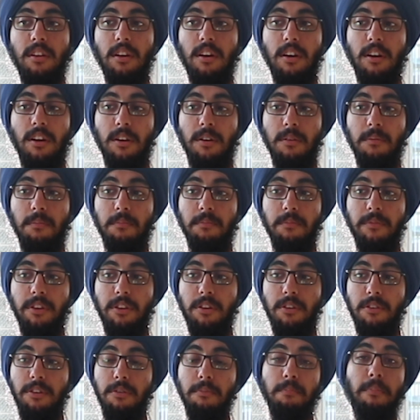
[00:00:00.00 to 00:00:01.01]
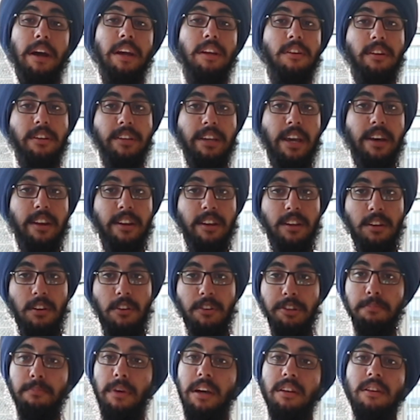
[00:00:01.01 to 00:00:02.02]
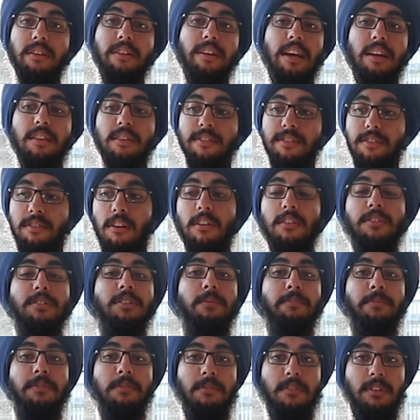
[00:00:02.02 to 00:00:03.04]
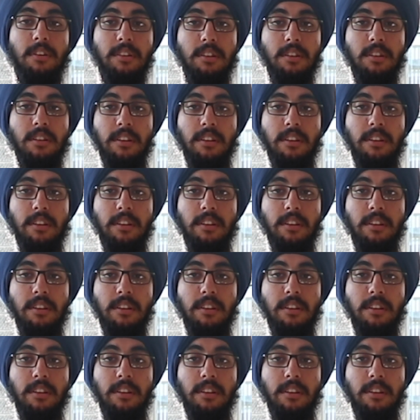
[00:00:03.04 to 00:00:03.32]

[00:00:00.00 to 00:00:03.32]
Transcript: um, you know, you might not get it or you might not get the scholarship you want.